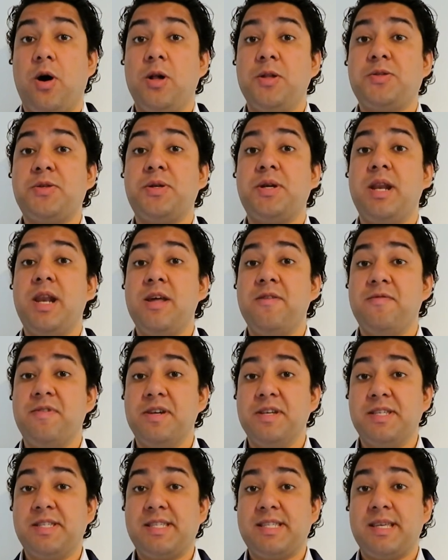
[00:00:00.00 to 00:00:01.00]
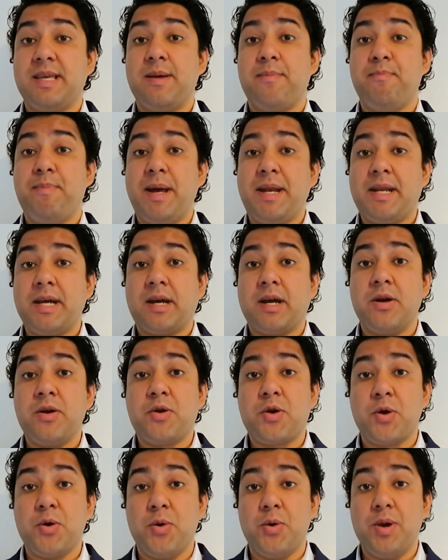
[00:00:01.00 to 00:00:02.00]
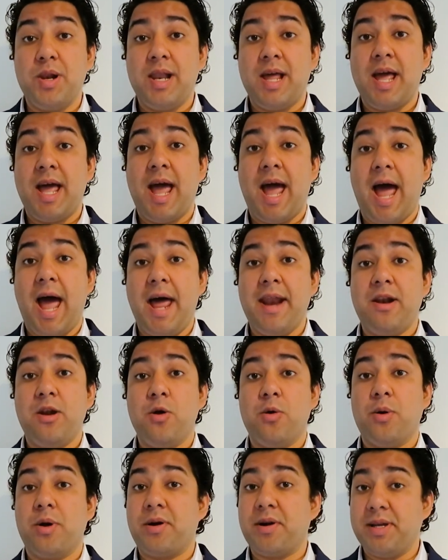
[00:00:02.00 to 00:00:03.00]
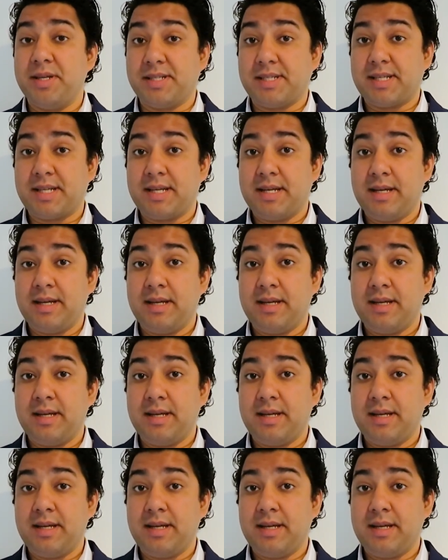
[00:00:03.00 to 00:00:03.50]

also delivers better control and lower risk.